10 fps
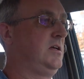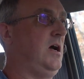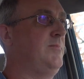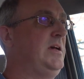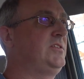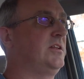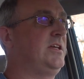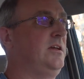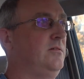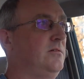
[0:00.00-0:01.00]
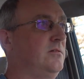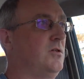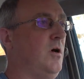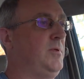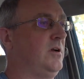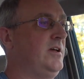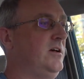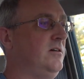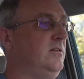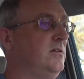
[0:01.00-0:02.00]
I basically go up a little
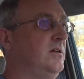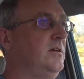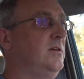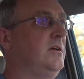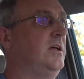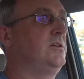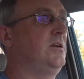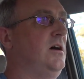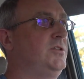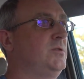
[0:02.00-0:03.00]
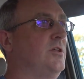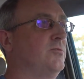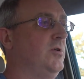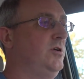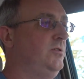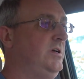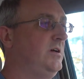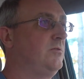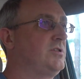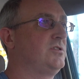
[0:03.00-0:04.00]
hill and onto another road,
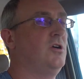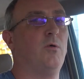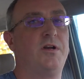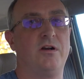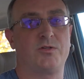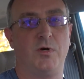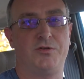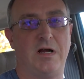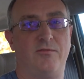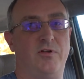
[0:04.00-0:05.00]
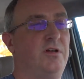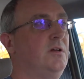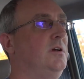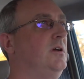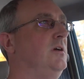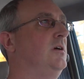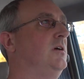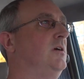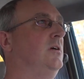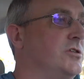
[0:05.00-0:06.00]
which is nowhere near as well traveled.
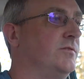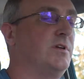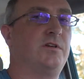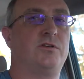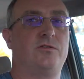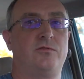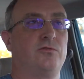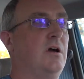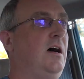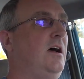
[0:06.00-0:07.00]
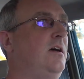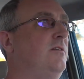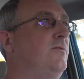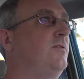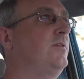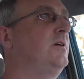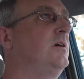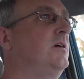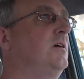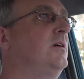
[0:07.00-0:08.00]
Shift it into drive.
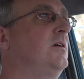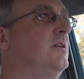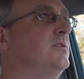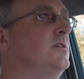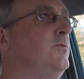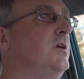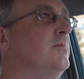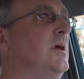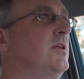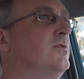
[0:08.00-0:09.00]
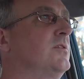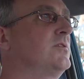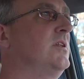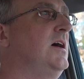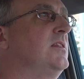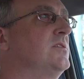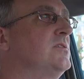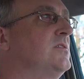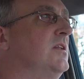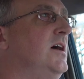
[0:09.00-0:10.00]
Let's see if we can make it through this light. This
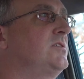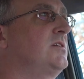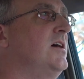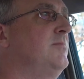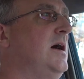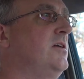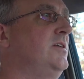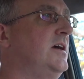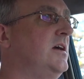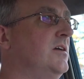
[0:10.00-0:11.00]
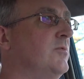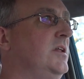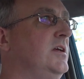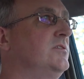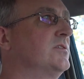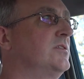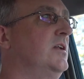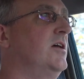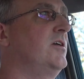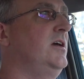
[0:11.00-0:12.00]
is the last kind of bottleneck, really, is this little
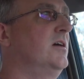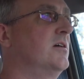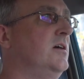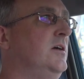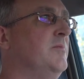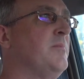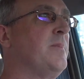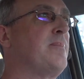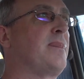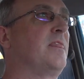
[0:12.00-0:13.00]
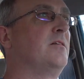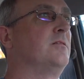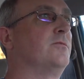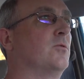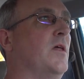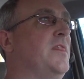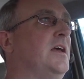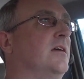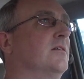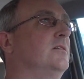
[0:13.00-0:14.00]
area here. For one thing,